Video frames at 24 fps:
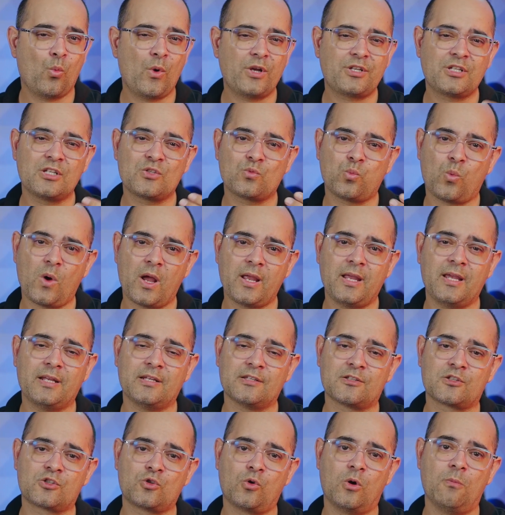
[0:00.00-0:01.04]
which is why
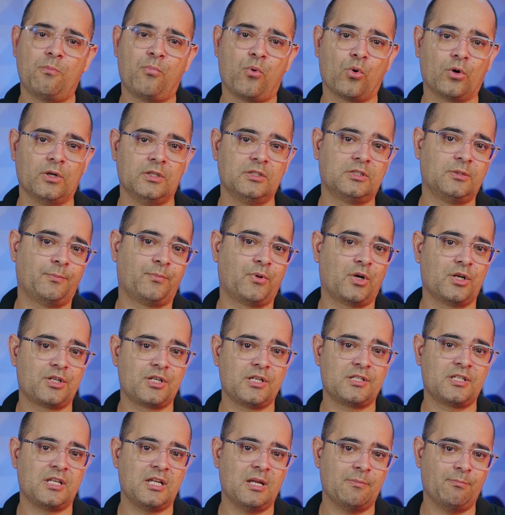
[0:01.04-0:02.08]
it is so important to
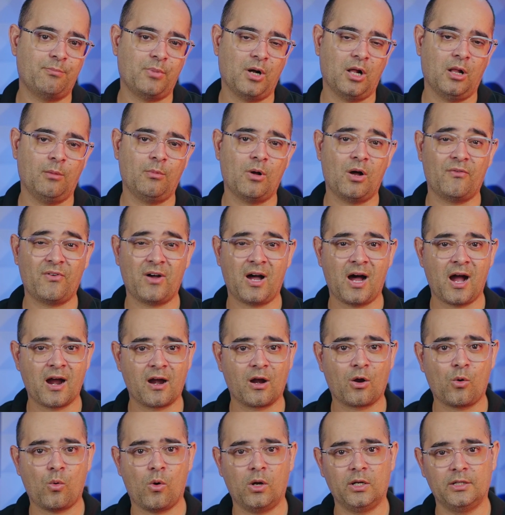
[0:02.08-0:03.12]
purchase a bulb of a
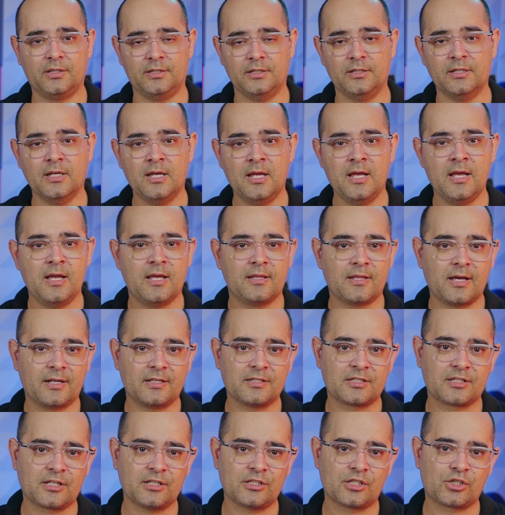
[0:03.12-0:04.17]
higher quality
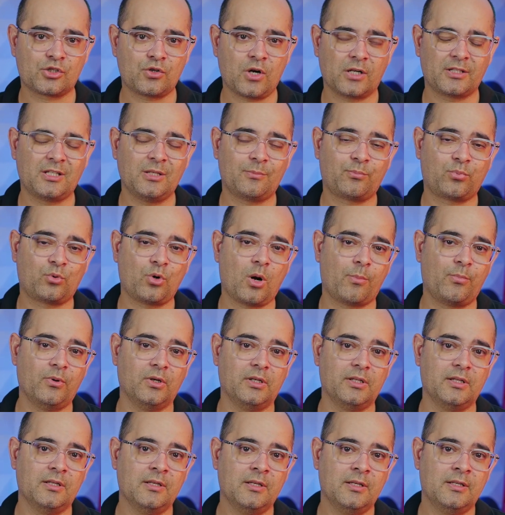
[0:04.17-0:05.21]
that is constructed
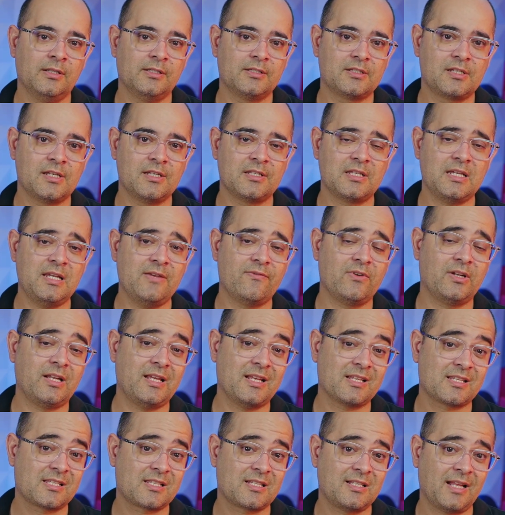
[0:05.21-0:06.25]
properly, since
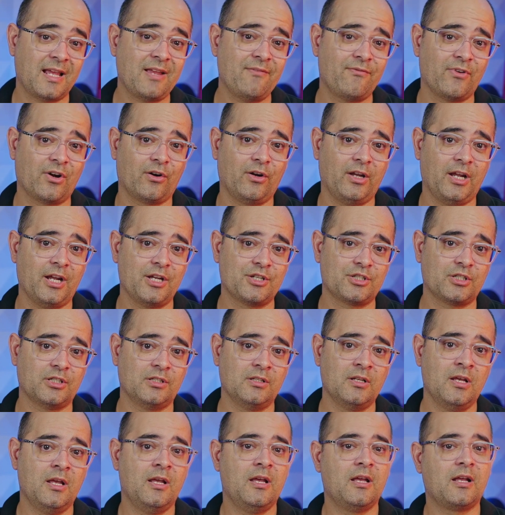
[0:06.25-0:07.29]
even a slight
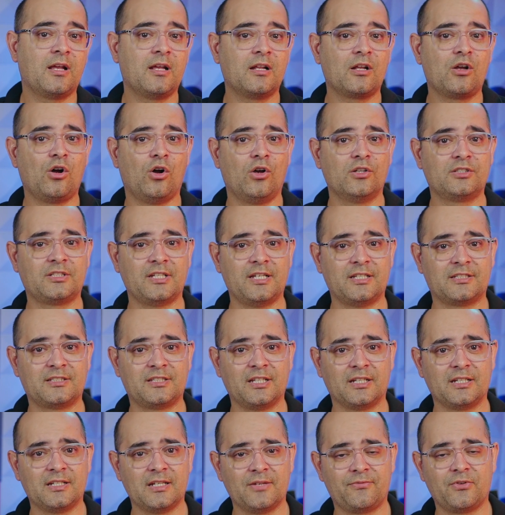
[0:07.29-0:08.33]
variation can cause a
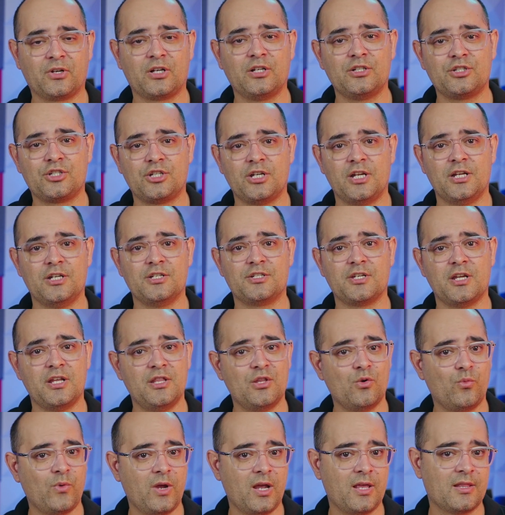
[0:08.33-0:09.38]
significant change
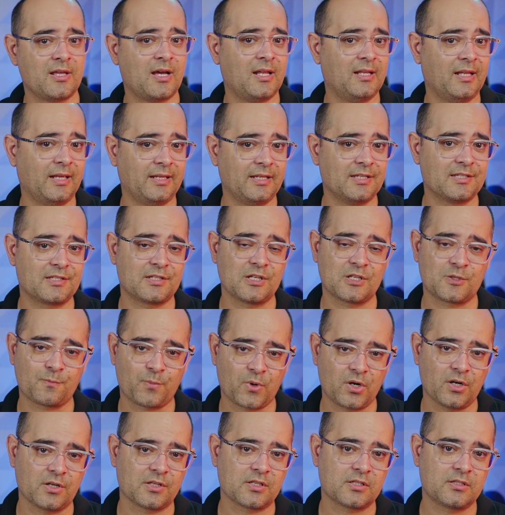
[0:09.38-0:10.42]
in the way that light is
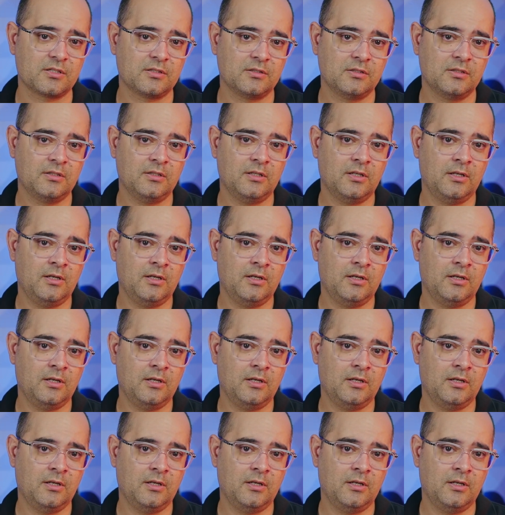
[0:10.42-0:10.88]
dispersed.